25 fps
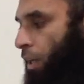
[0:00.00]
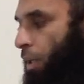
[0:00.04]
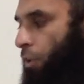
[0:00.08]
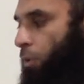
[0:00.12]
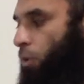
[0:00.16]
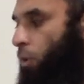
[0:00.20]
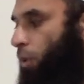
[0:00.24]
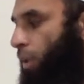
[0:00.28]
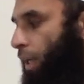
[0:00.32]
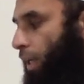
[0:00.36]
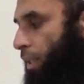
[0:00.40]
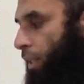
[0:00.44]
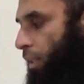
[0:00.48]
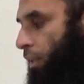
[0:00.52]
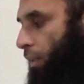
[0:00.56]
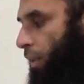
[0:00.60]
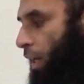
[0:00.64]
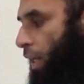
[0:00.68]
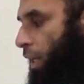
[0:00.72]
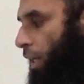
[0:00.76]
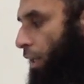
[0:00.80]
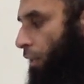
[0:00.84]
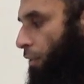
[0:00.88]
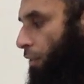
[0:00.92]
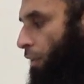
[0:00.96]
two categories,
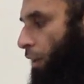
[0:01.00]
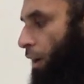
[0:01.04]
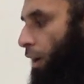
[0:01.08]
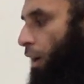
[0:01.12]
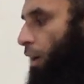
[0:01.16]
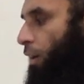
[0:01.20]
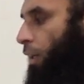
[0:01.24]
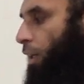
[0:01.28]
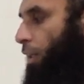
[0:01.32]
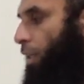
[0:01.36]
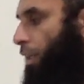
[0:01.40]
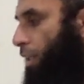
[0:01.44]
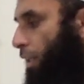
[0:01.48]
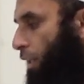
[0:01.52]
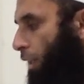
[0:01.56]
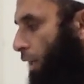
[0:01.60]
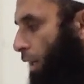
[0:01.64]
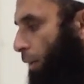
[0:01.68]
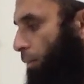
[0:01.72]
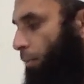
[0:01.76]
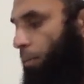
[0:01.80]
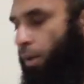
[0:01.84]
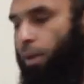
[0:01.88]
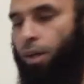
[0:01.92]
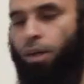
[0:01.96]
al-idhar and
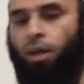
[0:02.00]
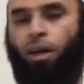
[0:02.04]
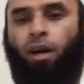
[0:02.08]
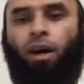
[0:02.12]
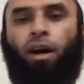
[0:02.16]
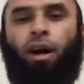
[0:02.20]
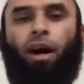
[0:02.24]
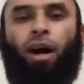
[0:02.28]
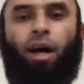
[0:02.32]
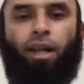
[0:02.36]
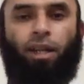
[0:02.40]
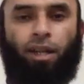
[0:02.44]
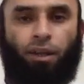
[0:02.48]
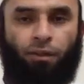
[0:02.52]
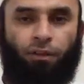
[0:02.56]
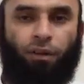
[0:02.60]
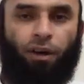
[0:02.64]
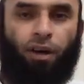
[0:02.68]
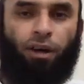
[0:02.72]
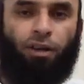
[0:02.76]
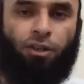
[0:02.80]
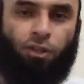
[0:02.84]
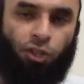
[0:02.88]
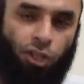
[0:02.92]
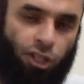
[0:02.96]
idgham.
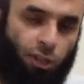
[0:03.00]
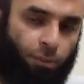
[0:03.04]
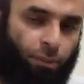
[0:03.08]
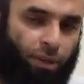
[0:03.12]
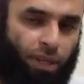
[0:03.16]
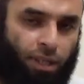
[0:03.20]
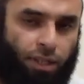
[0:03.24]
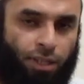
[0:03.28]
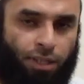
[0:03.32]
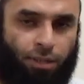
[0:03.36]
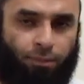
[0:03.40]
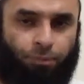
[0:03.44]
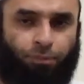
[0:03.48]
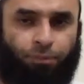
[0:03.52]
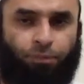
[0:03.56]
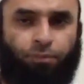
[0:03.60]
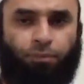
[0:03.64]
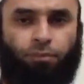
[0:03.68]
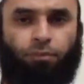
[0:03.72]
Al-idhar just means